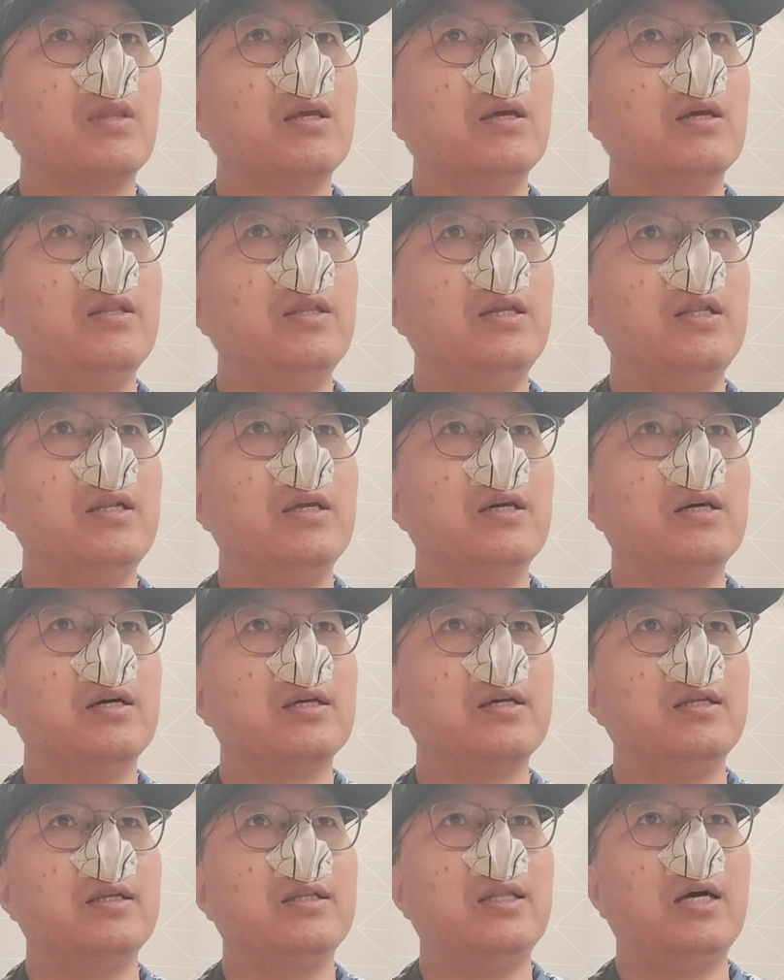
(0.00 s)
need to
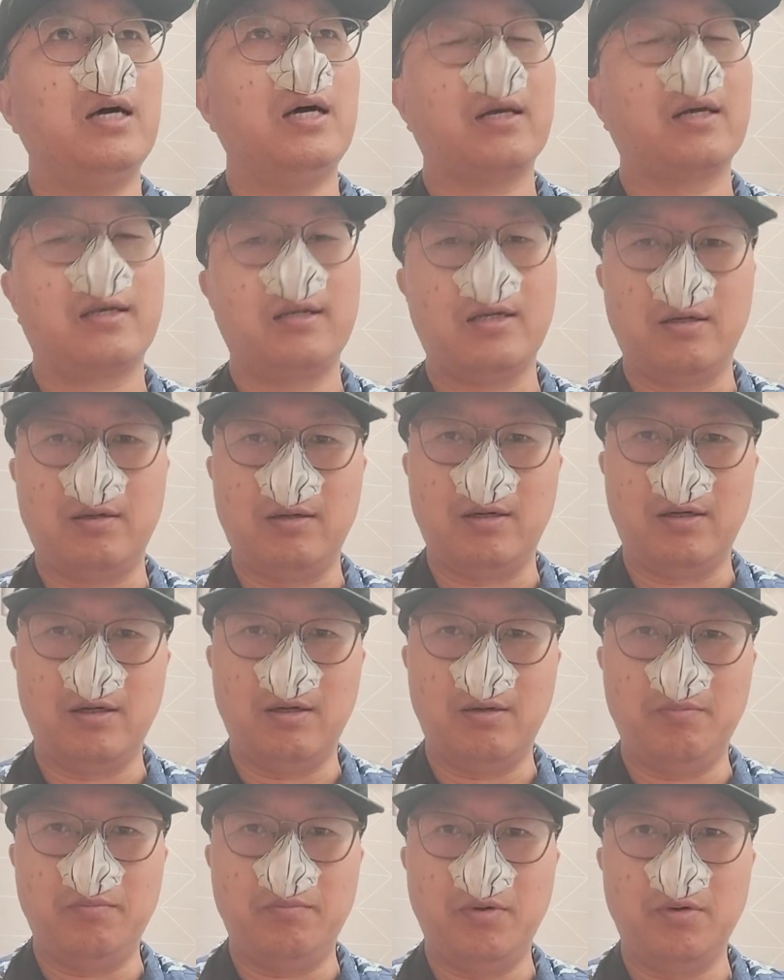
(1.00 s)
conduct
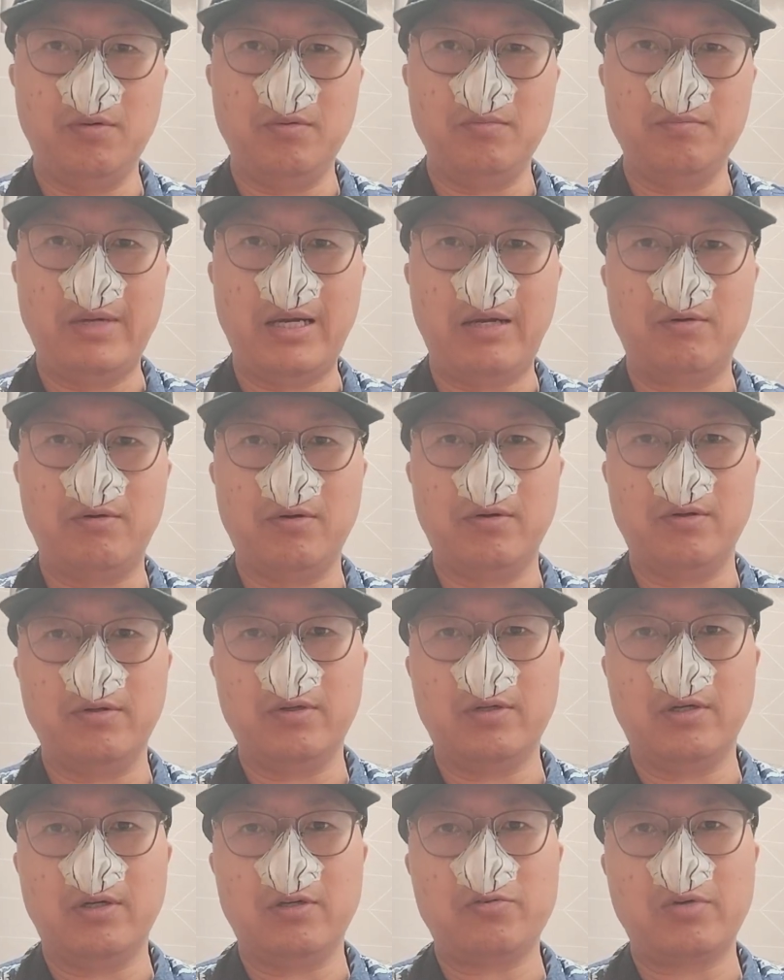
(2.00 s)
a bone marrow
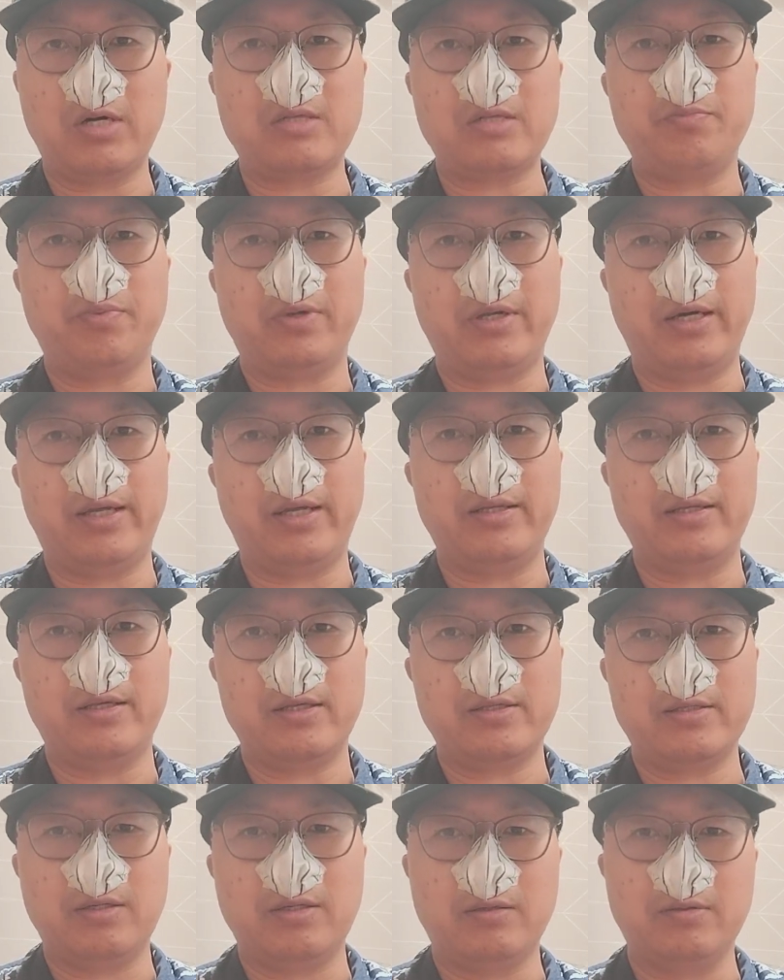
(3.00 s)

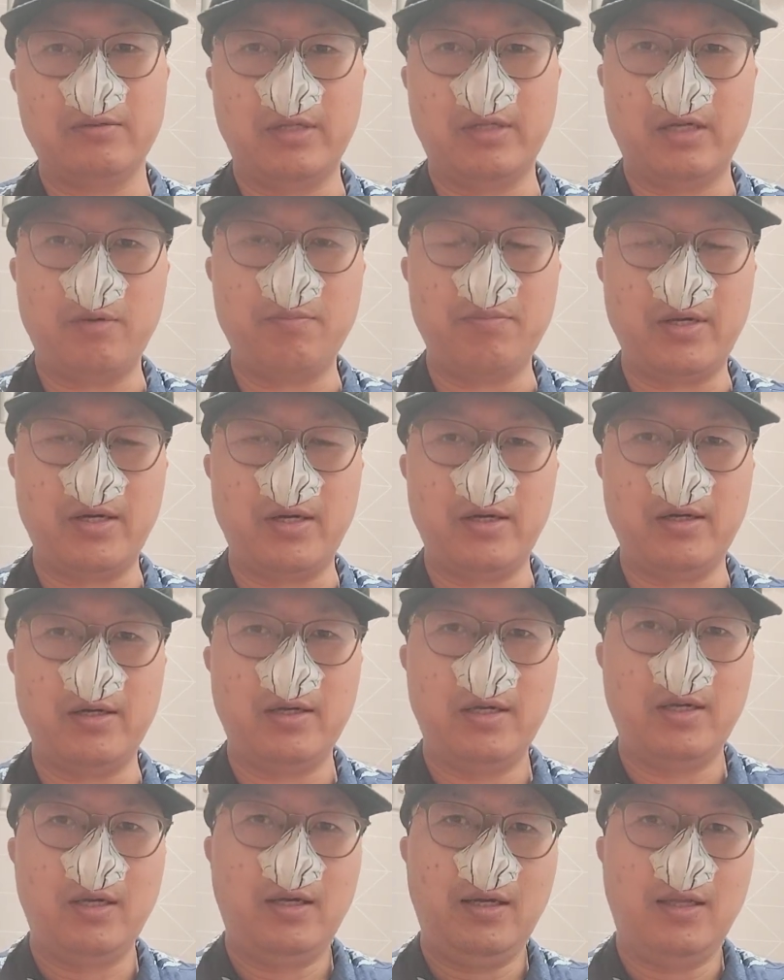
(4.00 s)
transplant. So there'll be a
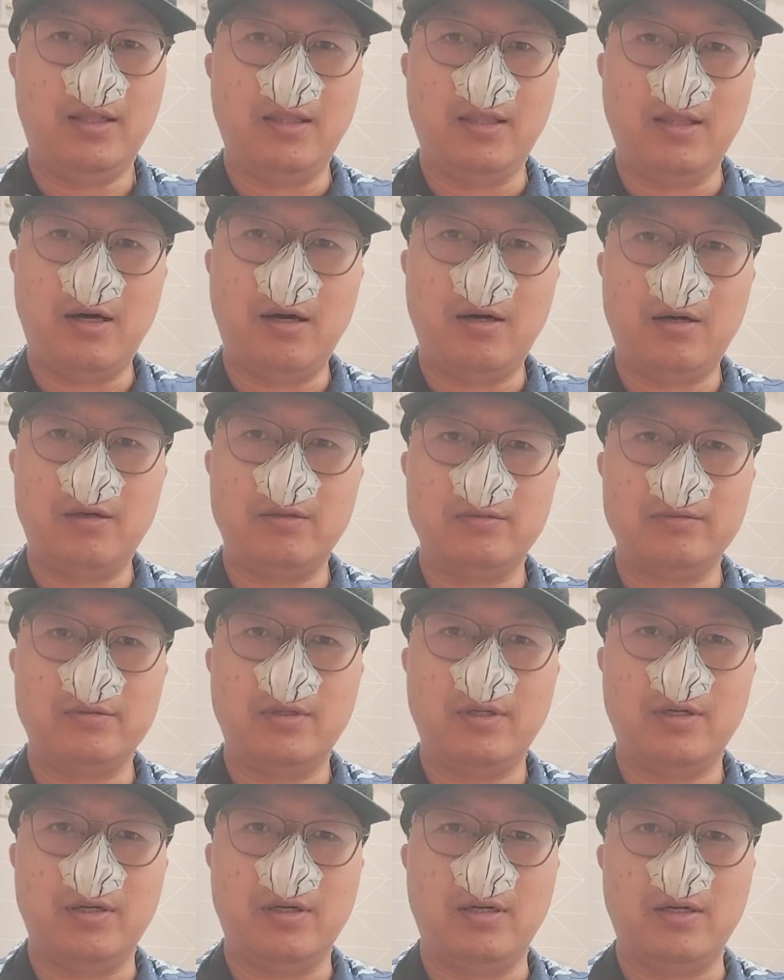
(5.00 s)
long
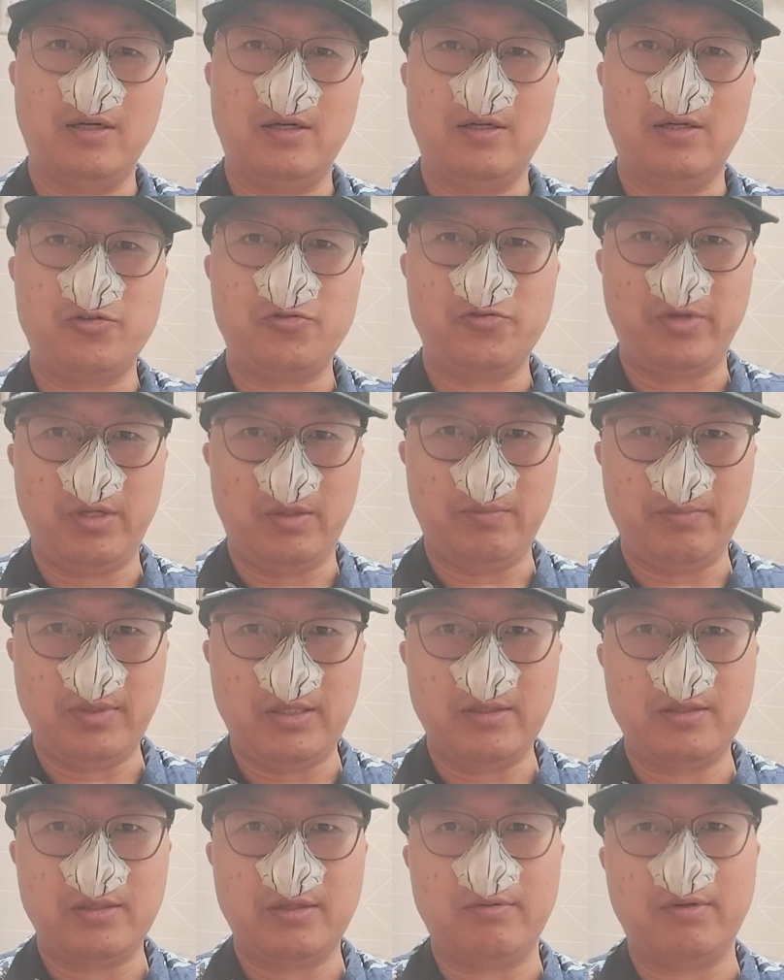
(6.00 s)

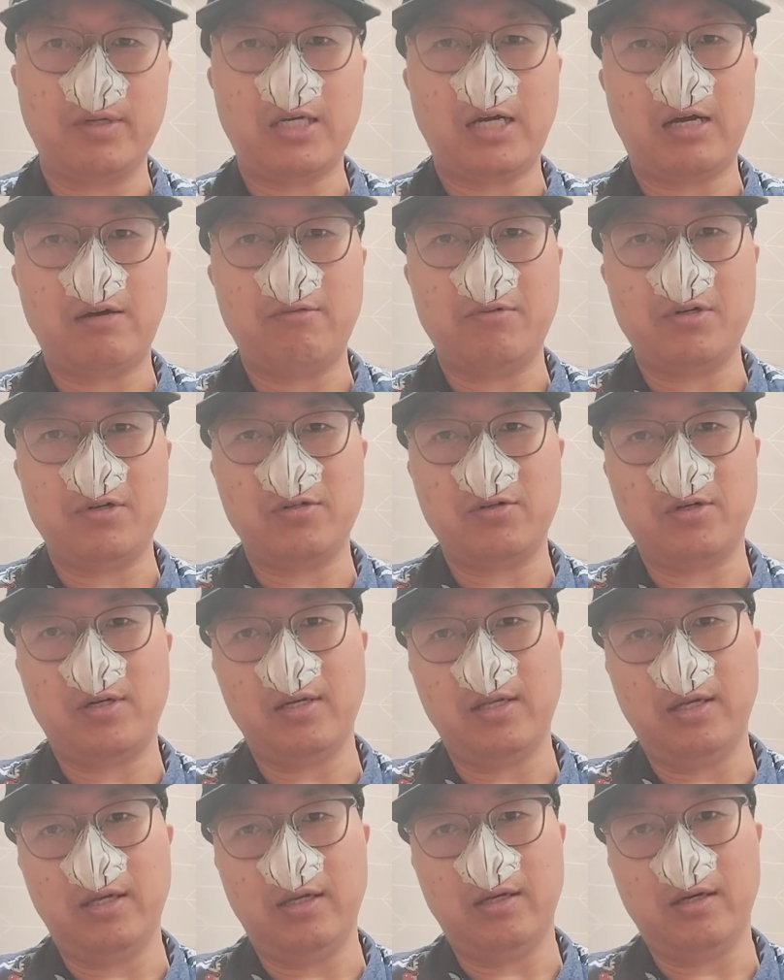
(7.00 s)
treatment and recovery
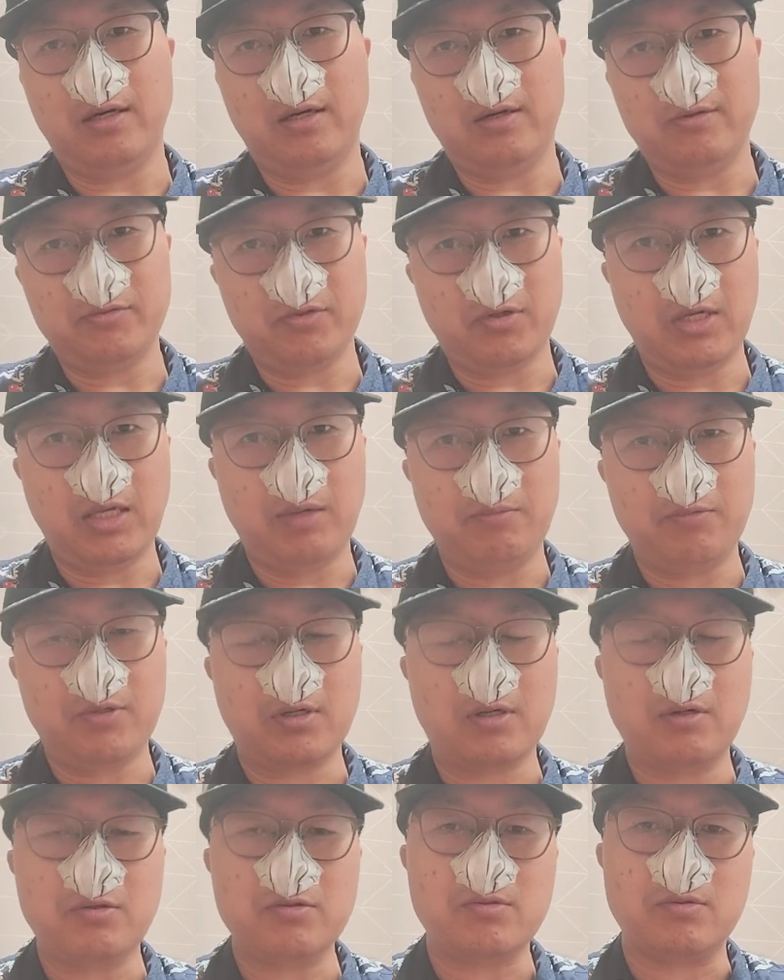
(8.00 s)
journey for him to
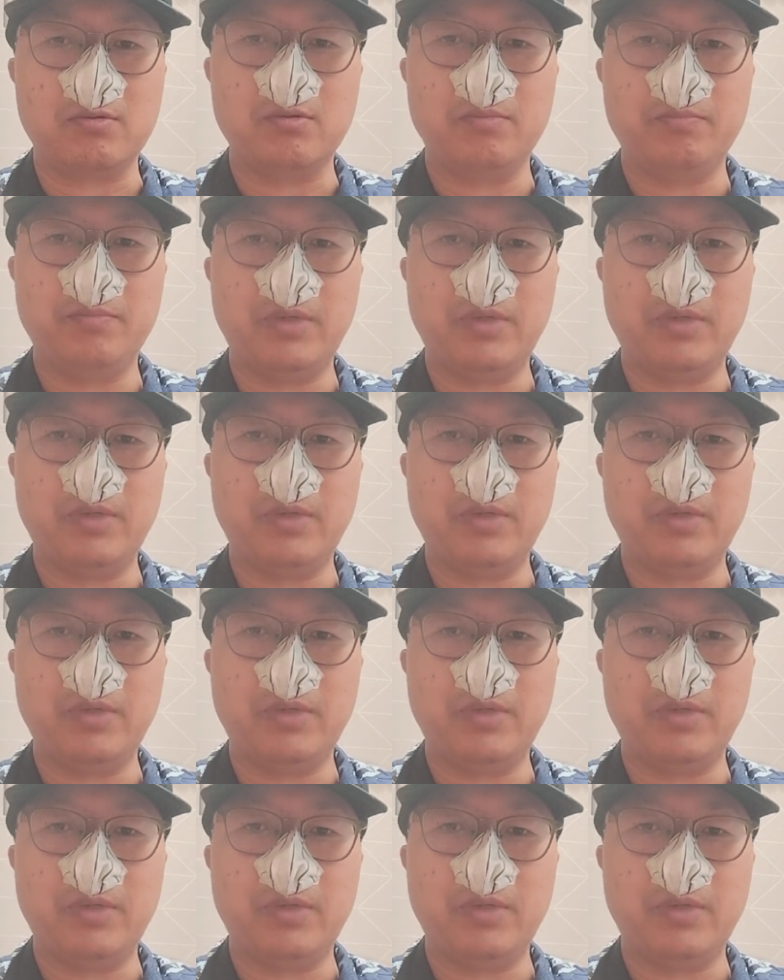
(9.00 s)
go through.